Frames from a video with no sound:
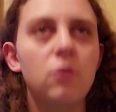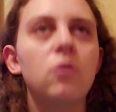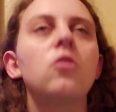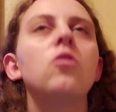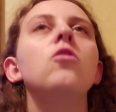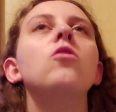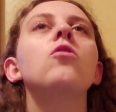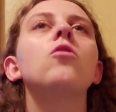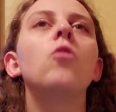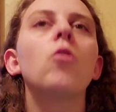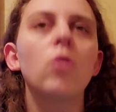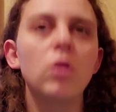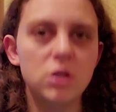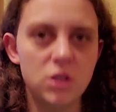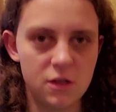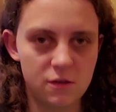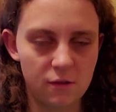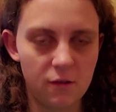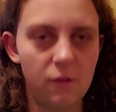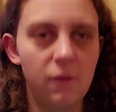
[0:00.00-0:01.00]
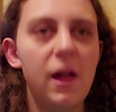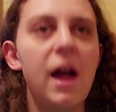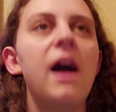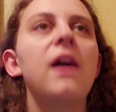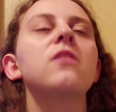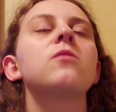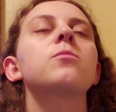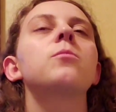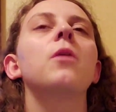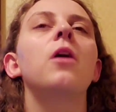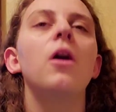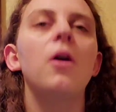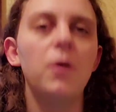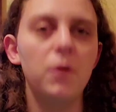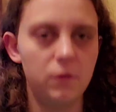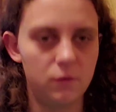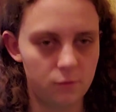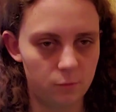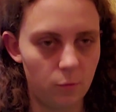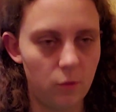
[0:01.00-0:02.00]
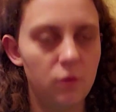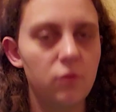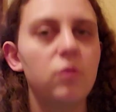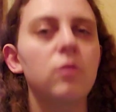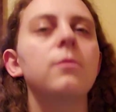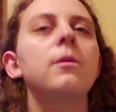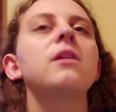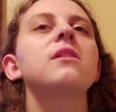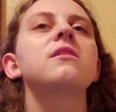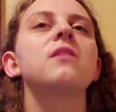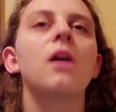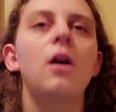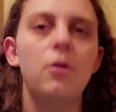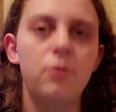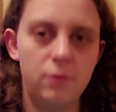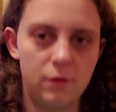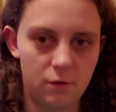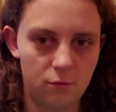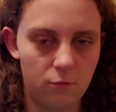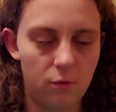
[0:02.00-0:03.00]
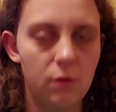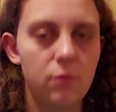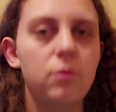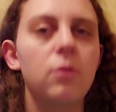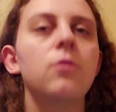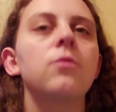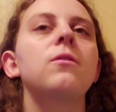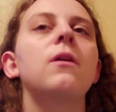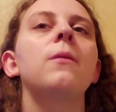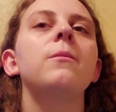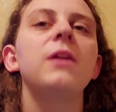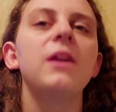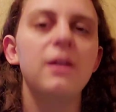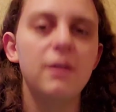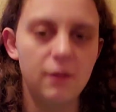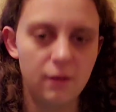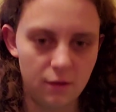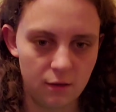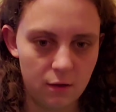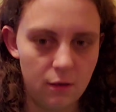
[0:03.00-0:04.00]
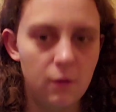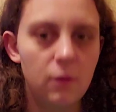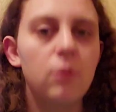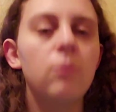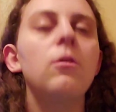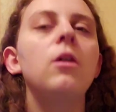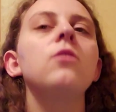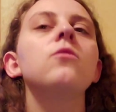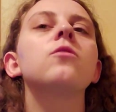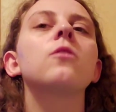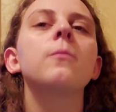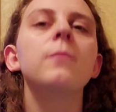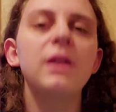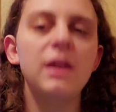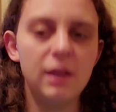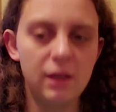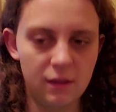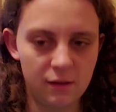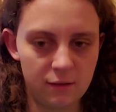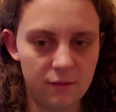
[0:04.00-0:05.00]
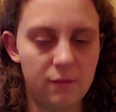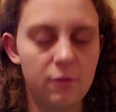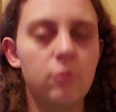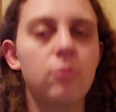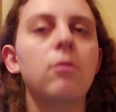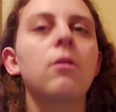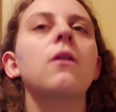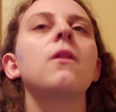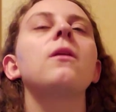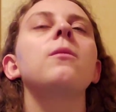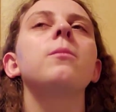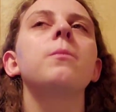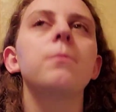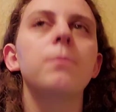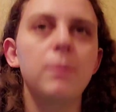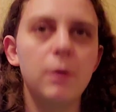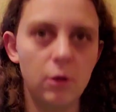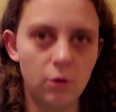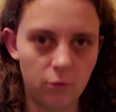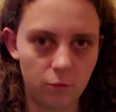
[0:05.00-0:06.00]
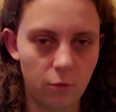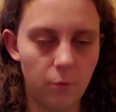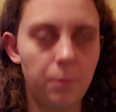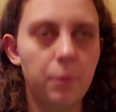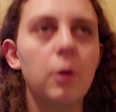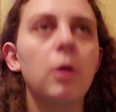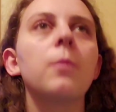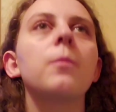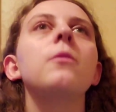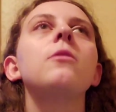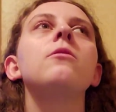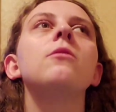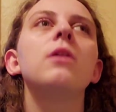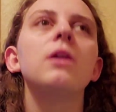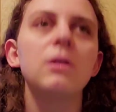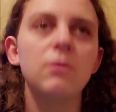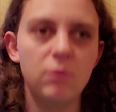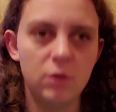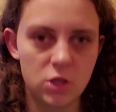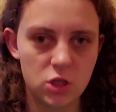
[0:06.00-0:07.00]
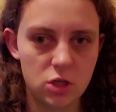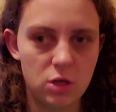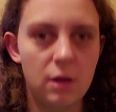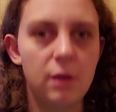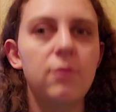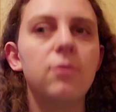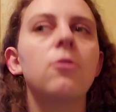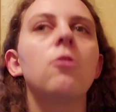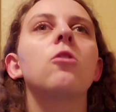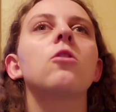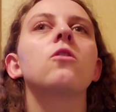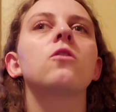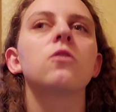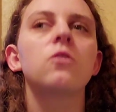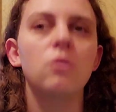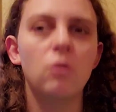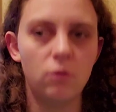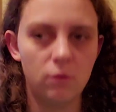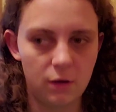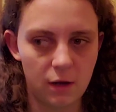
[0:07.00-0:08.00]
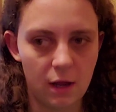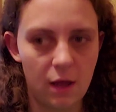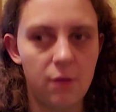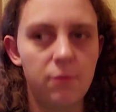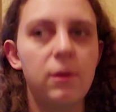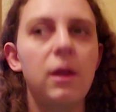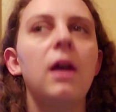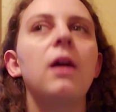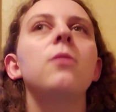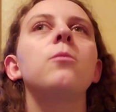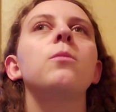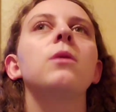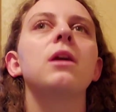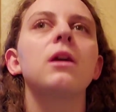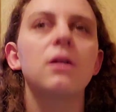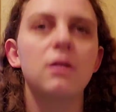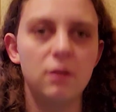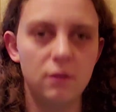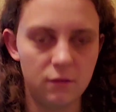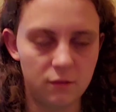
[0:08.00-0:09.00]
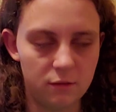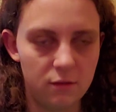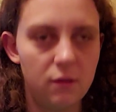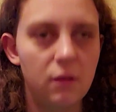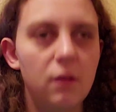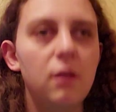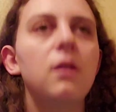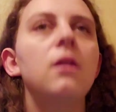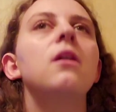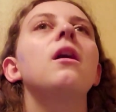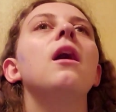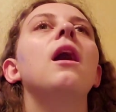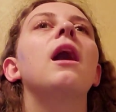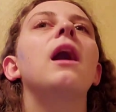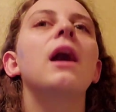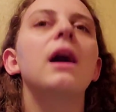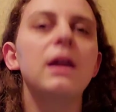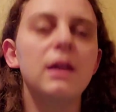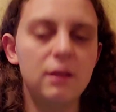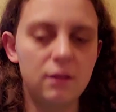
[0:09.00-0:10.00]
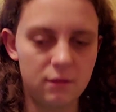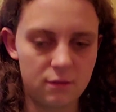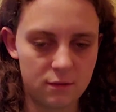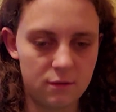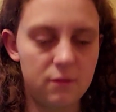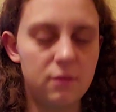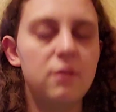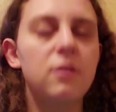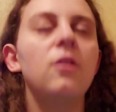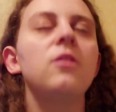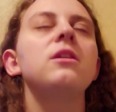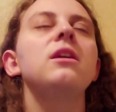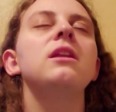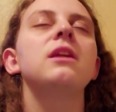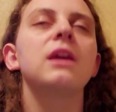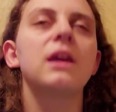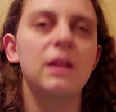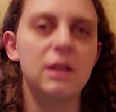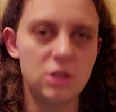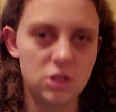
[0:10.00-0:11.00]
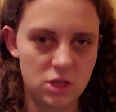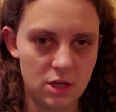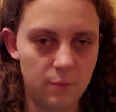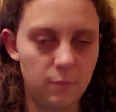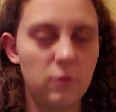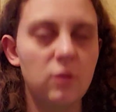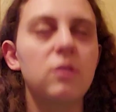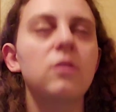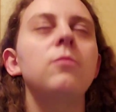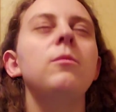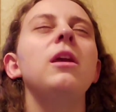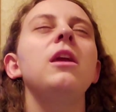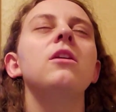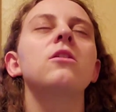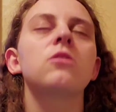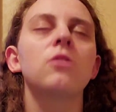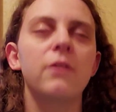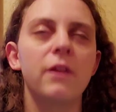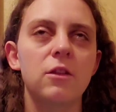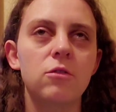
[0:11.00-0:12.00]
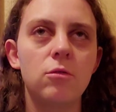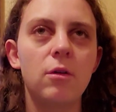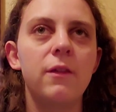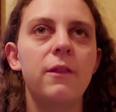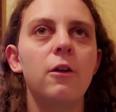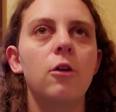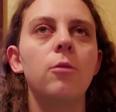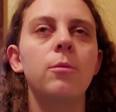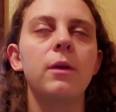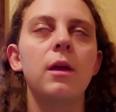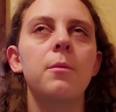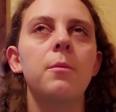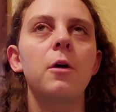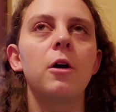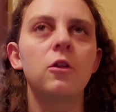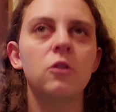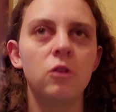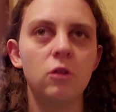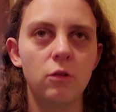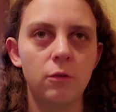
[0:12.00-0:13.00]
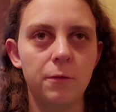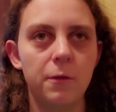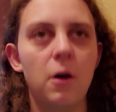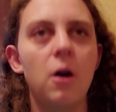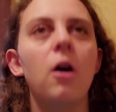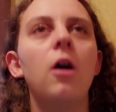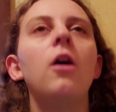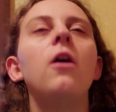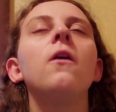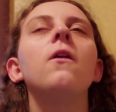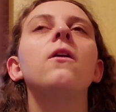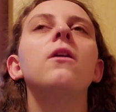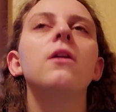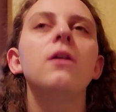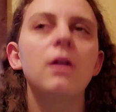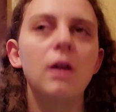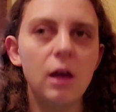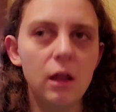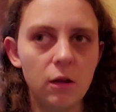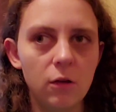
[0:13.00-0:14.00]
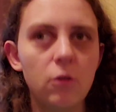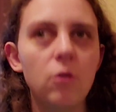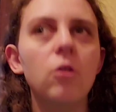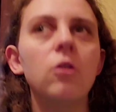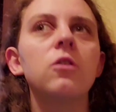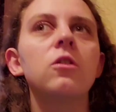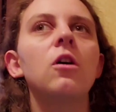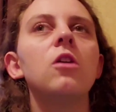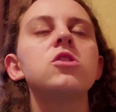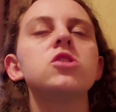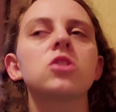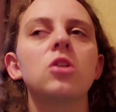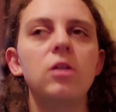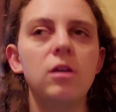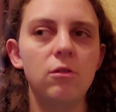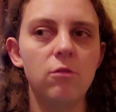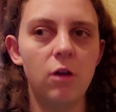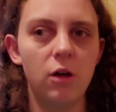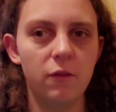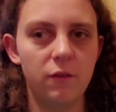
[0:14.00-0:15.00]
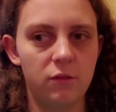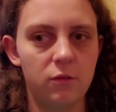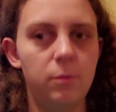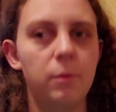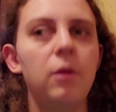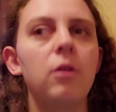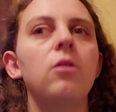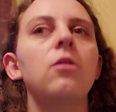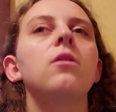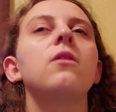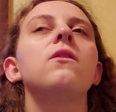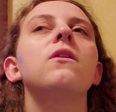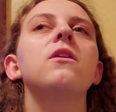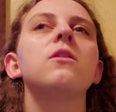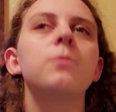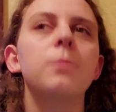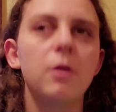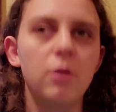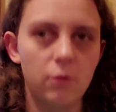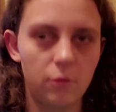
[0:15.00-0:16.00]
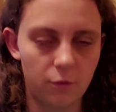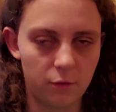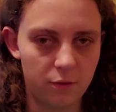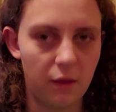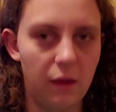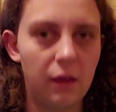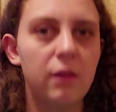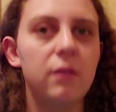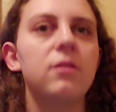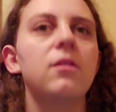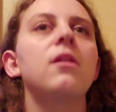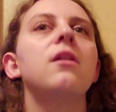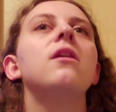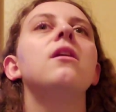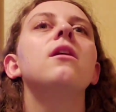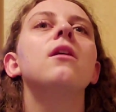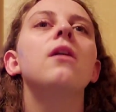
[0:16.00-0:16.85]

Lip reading: 2 gorgeous glass balls, one for myself and one for Femi. The one for me is a really beautiful purple one, which I, of course, don't have yet because I still need to get it shipped to me, so that's why there will be a part 2 of the haul. And, of course, I'll show you all these beautiful things